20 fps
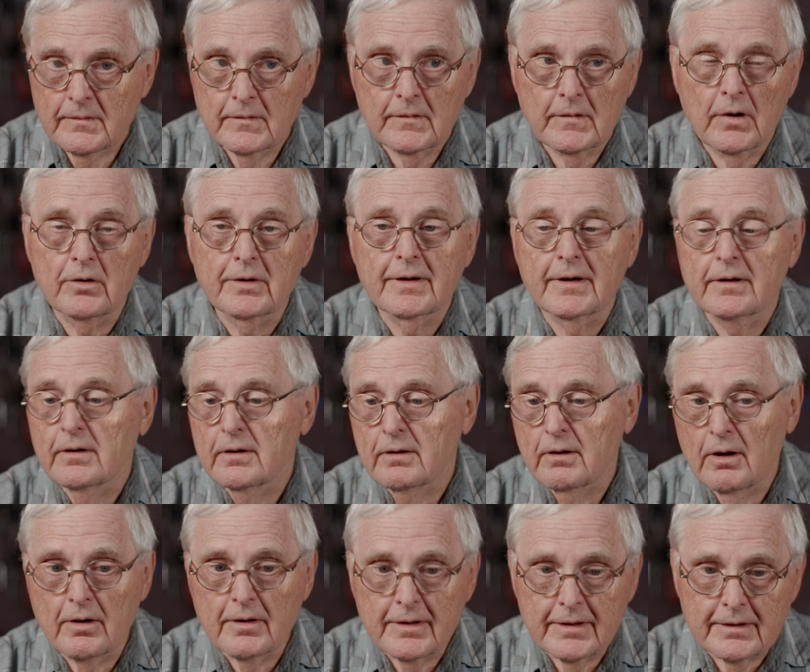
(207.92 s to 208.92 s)
Okay, the
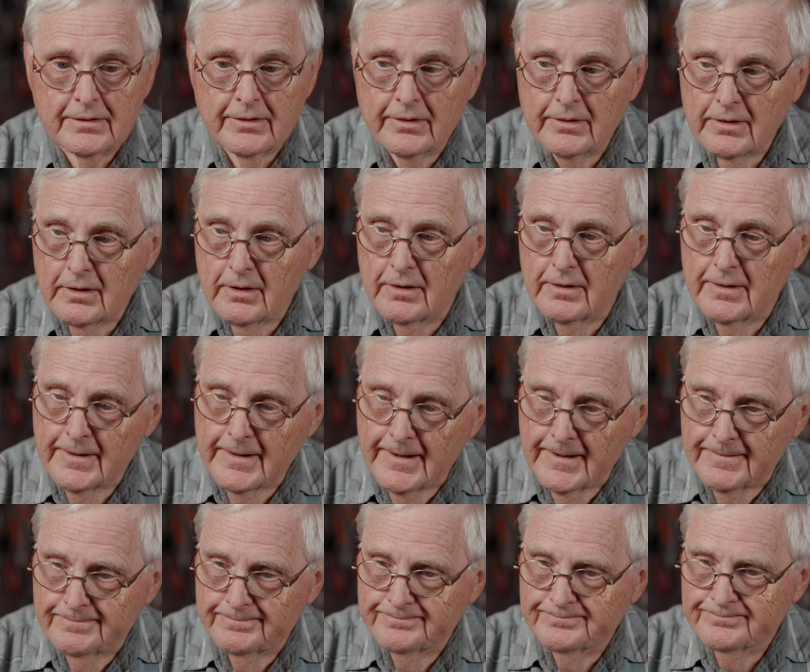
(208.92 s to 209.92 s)
long end of the
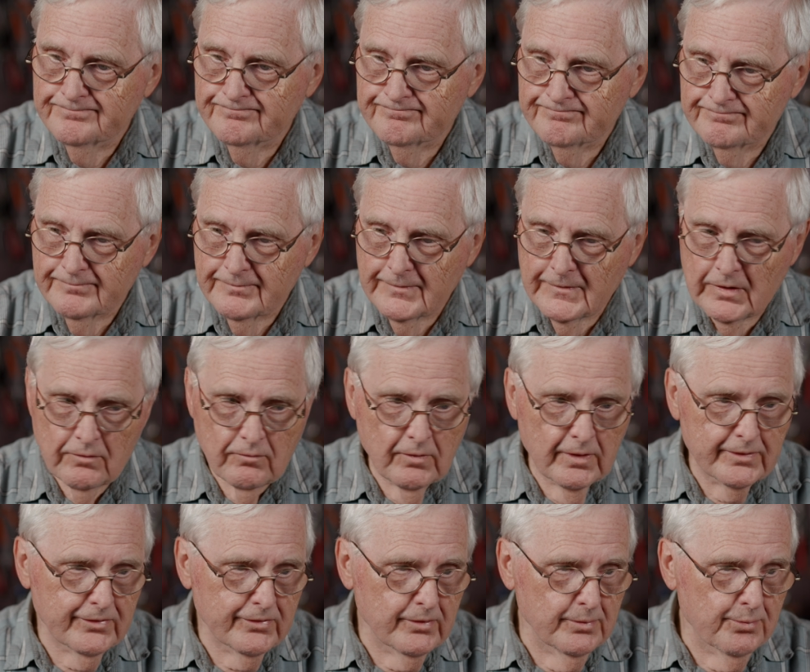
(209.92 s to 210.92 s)
clarinet. And
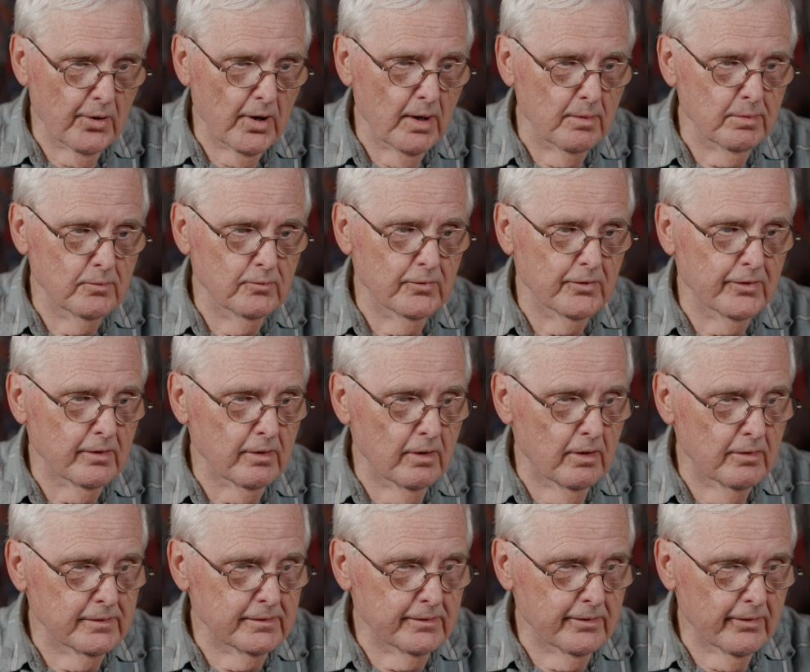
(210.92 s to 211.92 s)
what's the problem with the
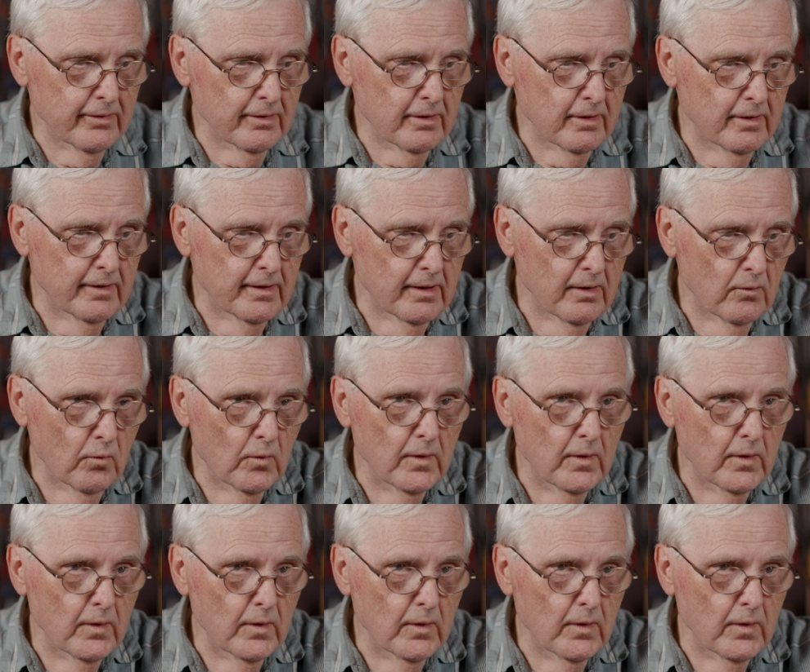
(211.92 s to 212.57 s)
long end of the clarinet?